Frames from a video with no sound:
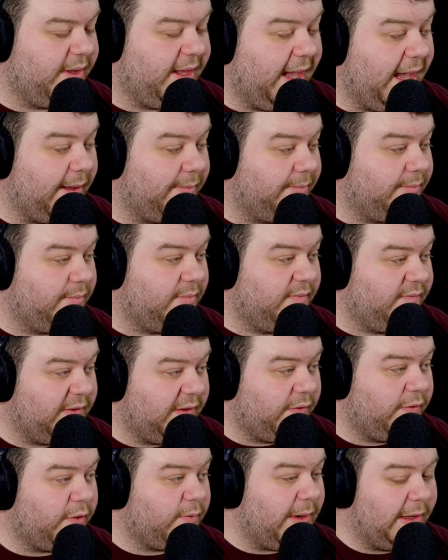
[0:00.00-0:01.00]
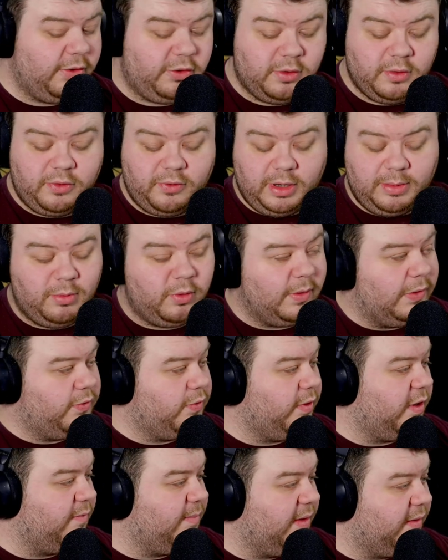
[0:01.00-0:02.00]
yeah, that's all the questions. Are there any more
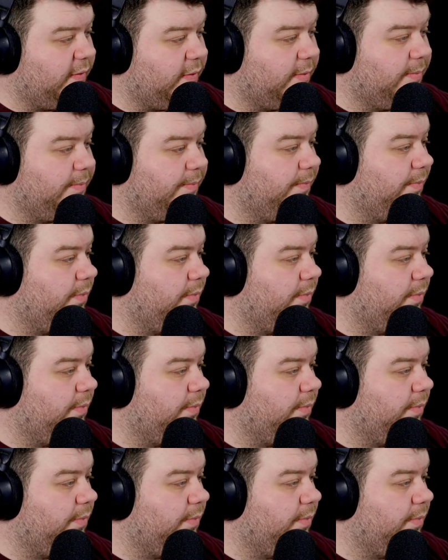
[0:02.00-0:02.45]
questions that I missed?